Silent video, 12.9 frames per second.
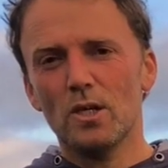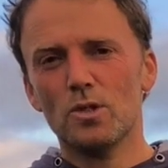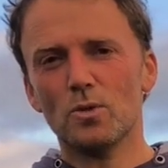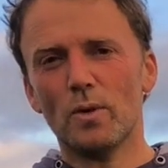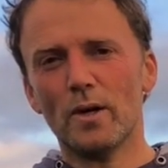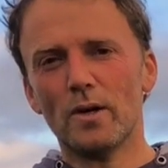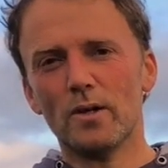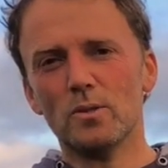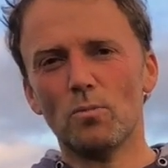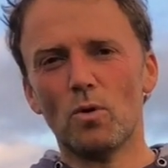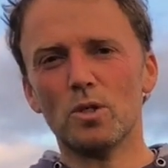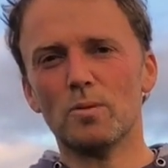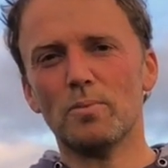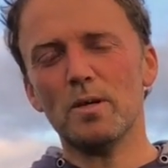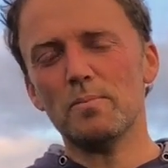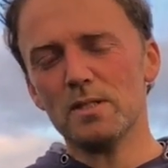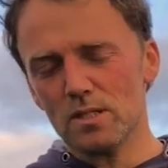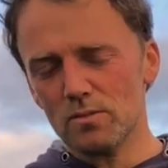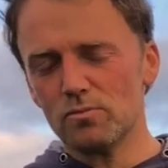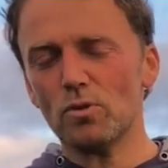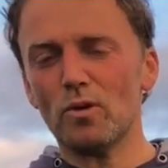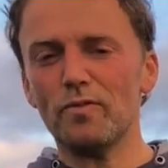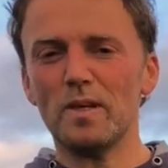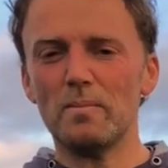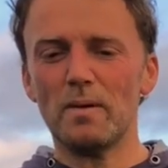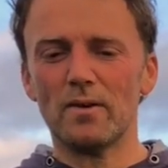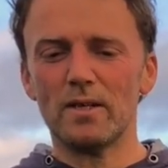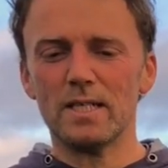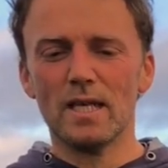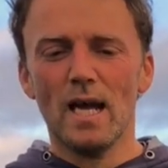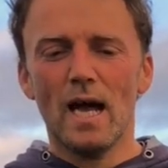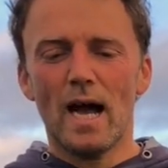to where the water pipe is roughly buried,